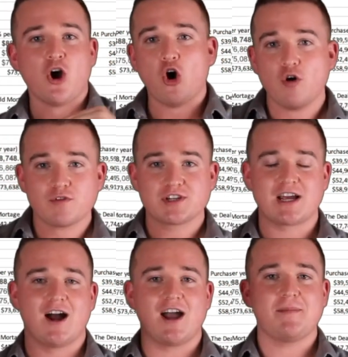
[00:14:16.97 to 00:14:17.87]
over
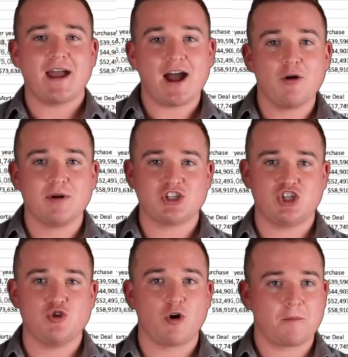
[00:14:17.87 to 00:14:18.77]
time how much
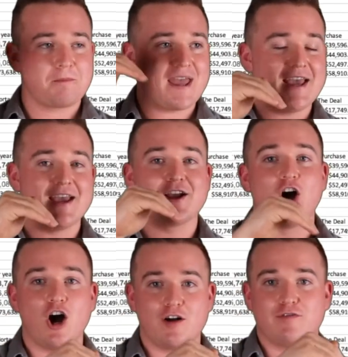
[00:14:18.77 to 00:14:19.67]
you are paying
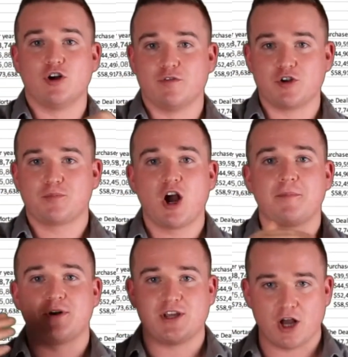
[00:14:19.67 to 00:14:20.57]
off of your
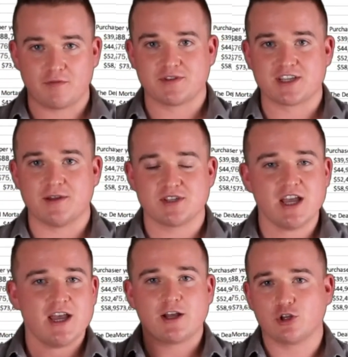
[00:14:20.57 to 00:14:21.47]
property, oftentimes
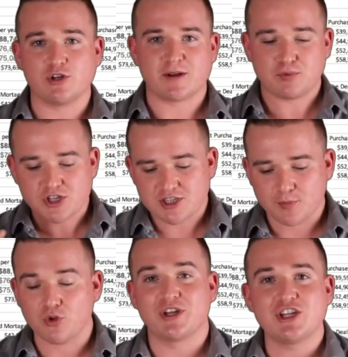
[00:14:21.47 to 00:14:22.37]
including
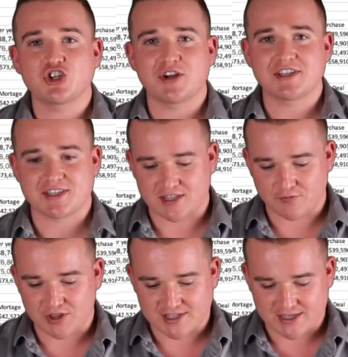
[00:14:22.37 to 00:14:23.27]
principal and interest and
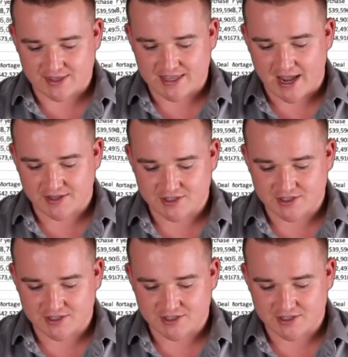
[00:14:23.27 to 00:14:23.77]
different things like that.